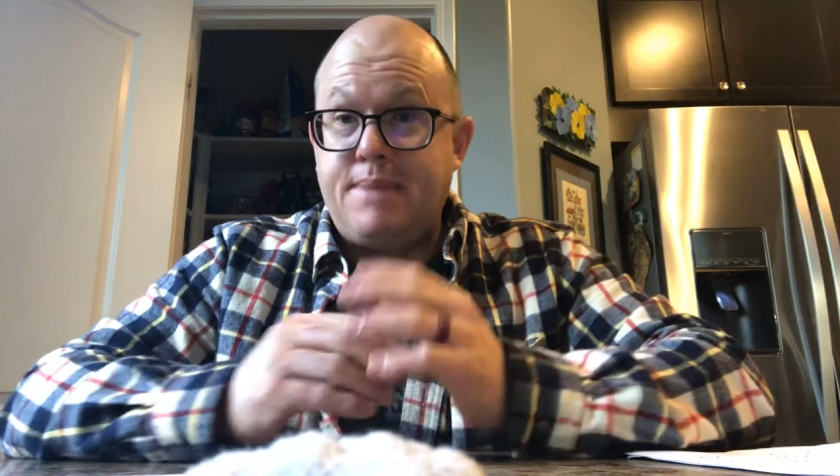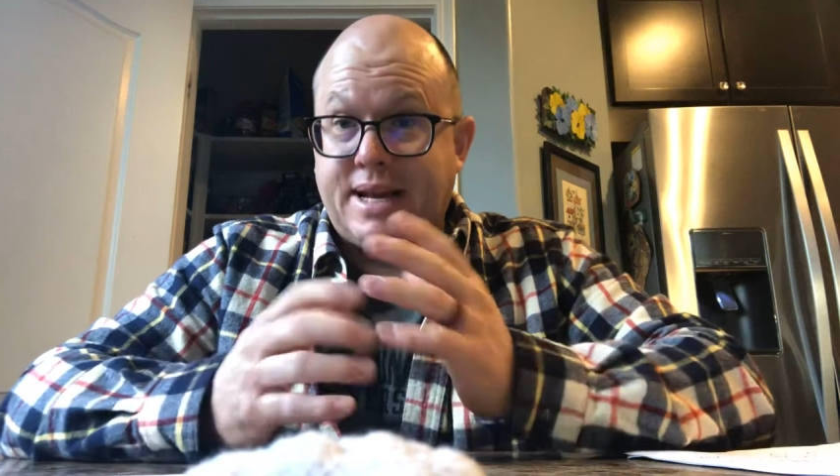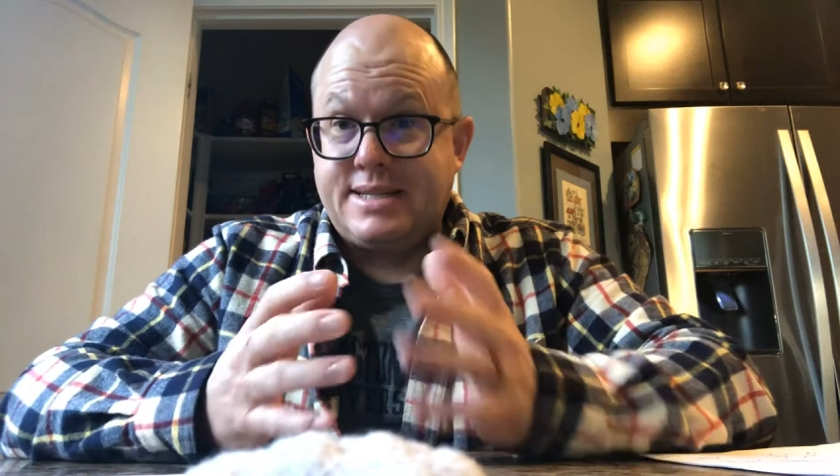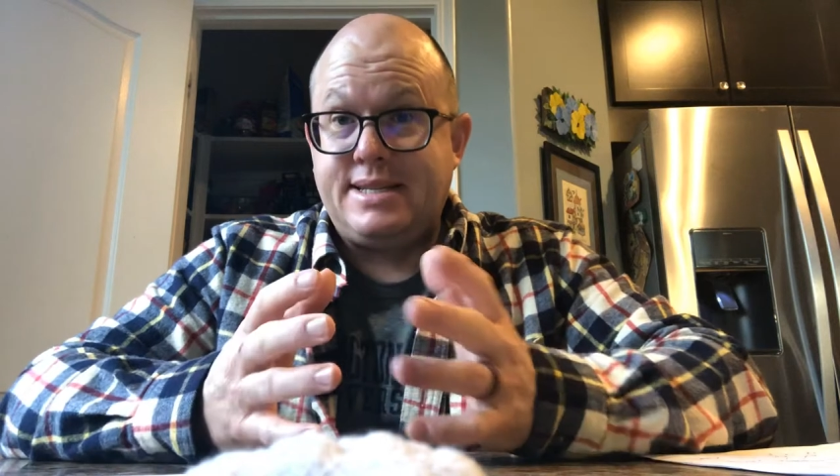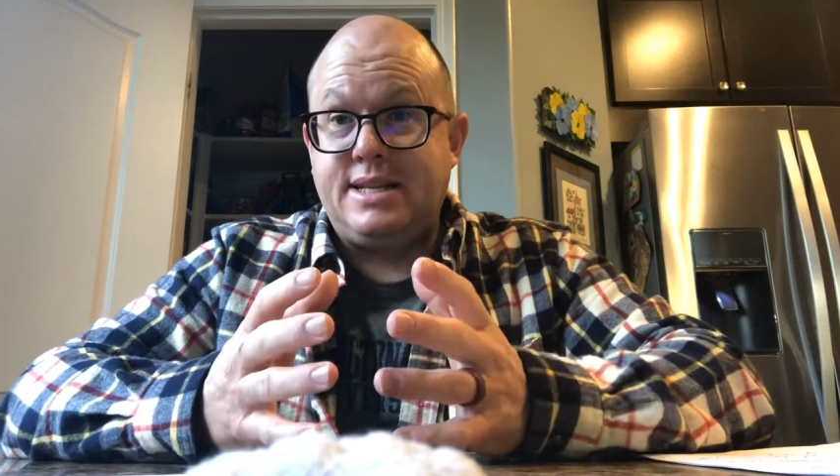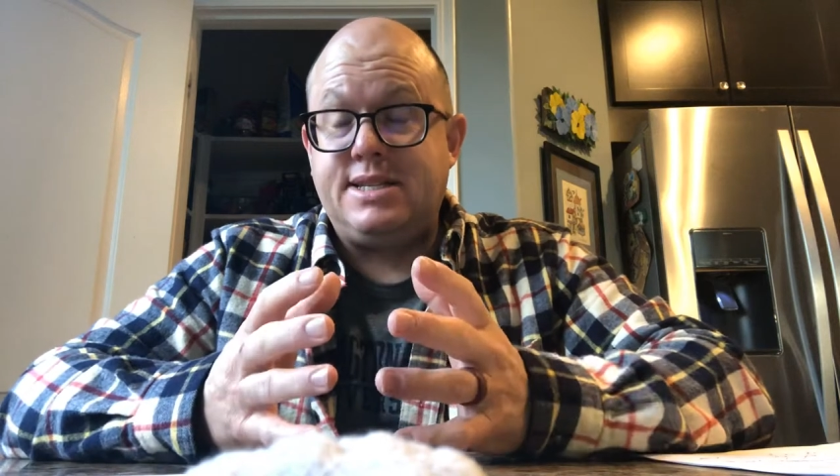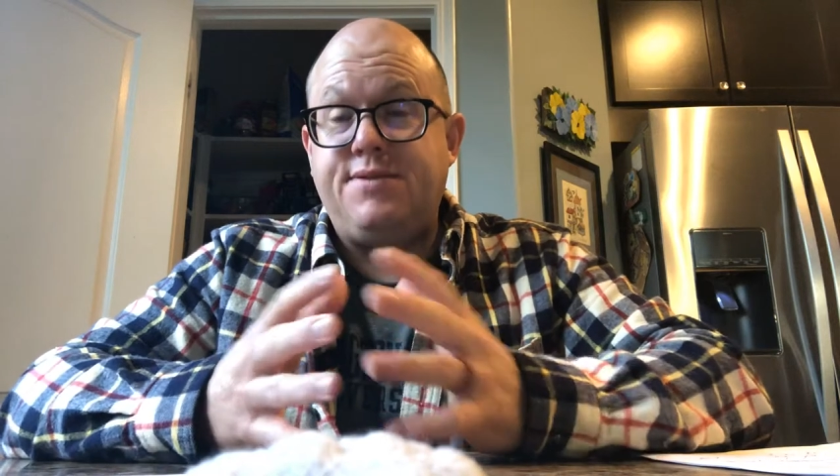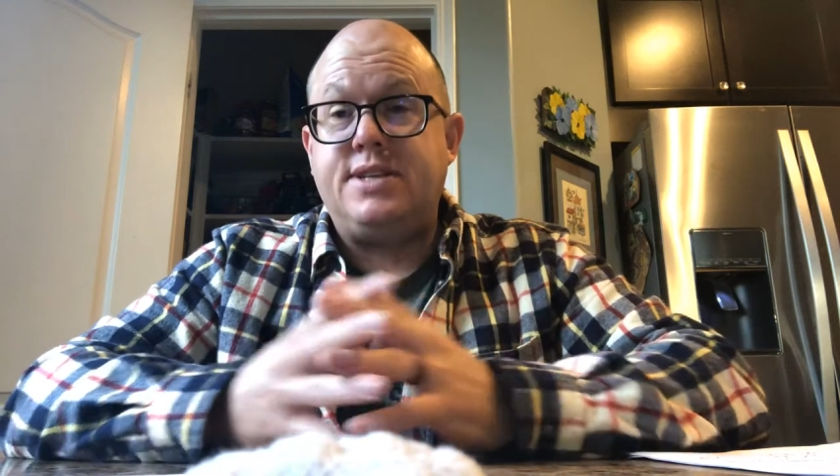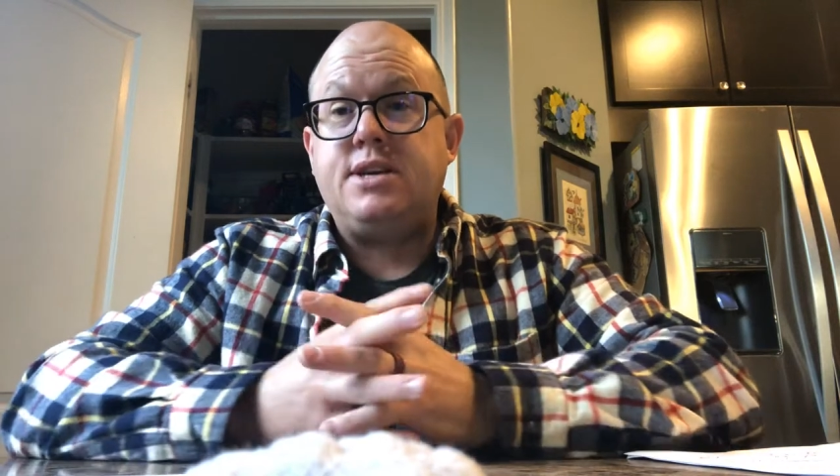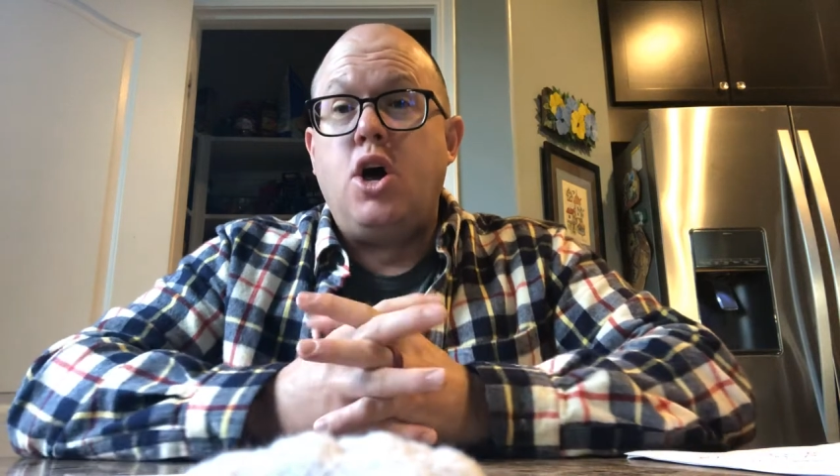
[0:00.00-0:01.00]
make sense of
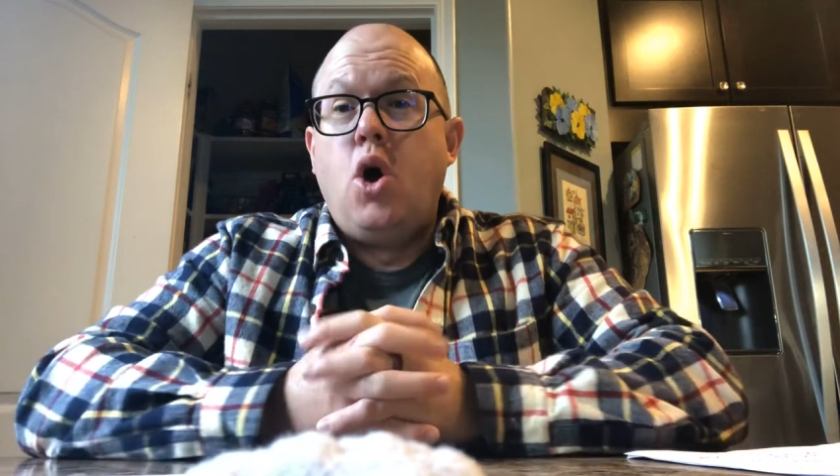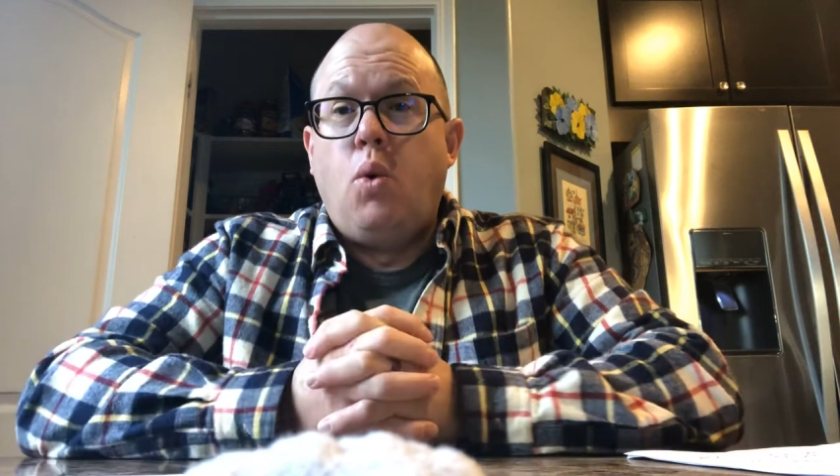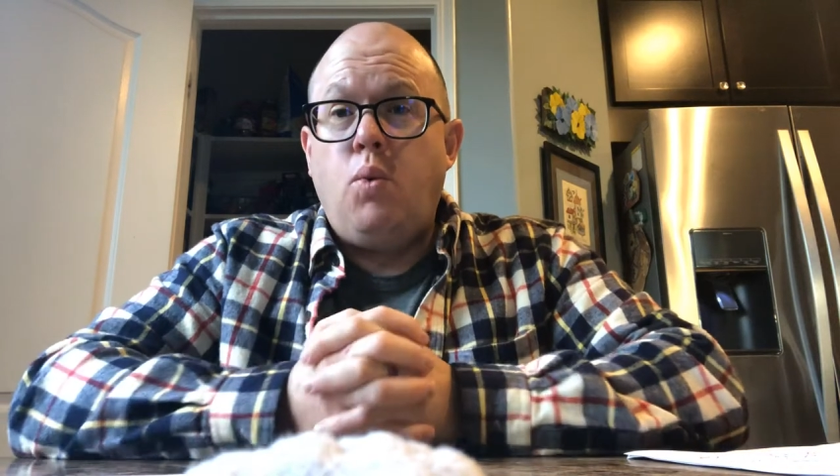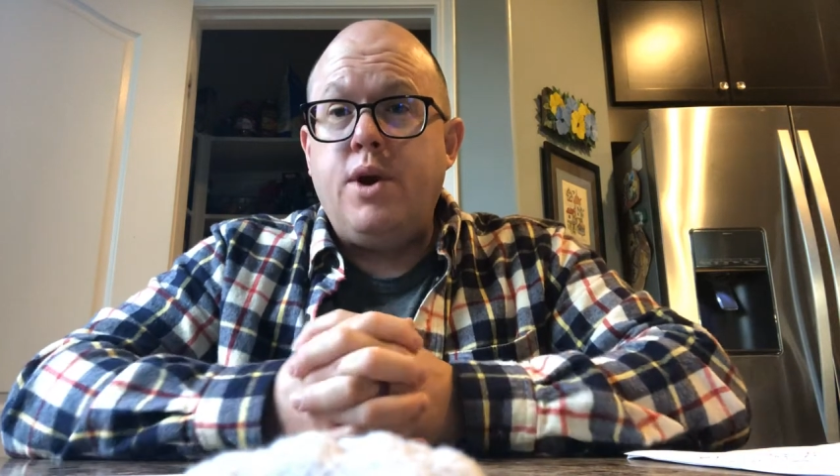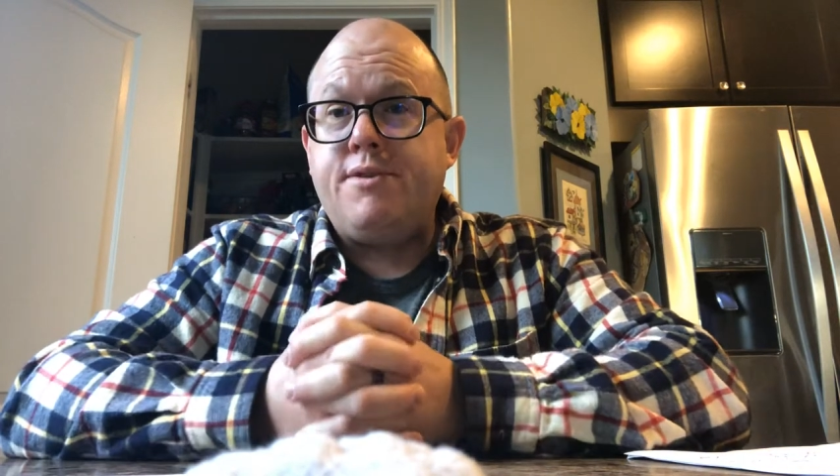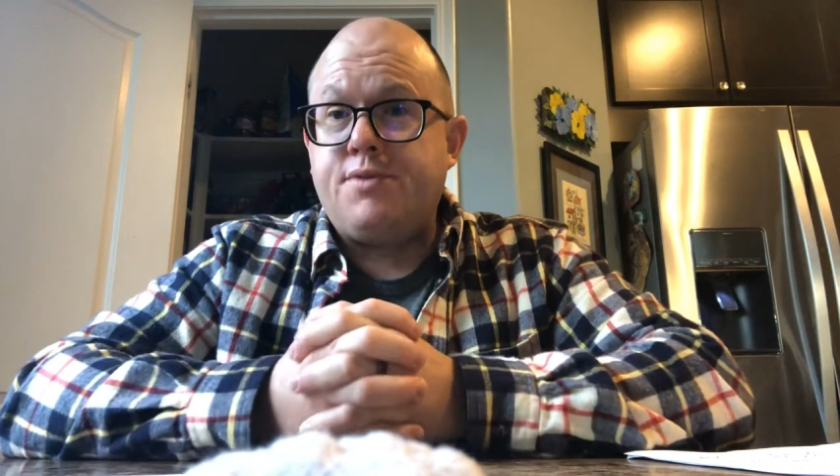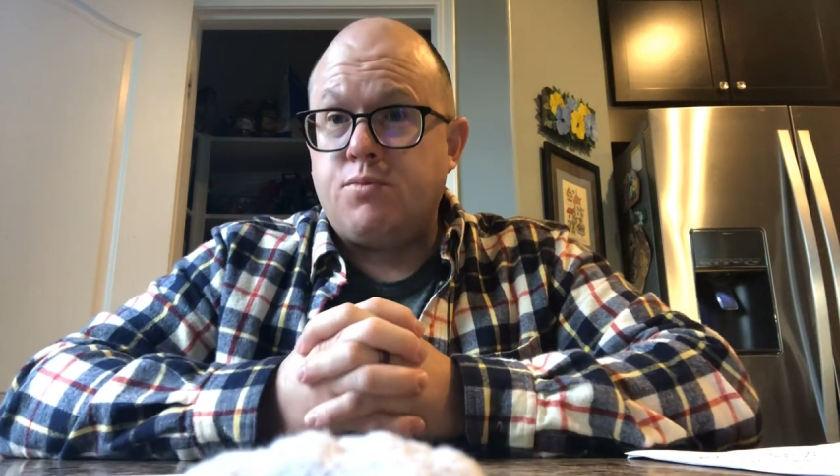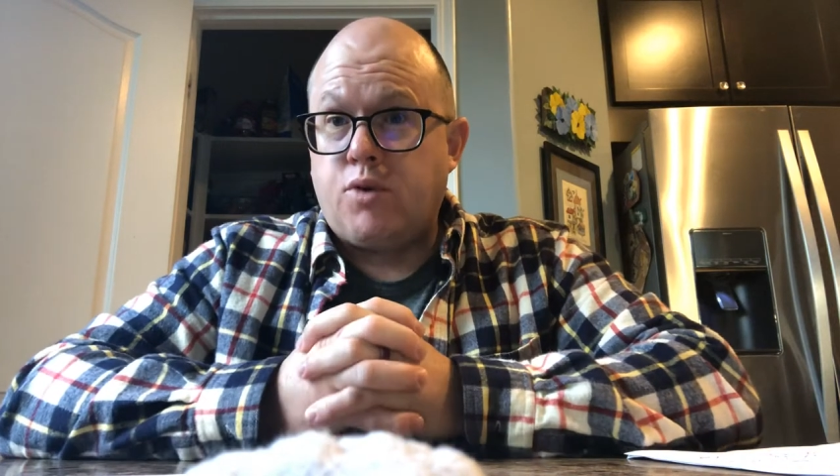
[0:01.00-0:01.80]
it. One of them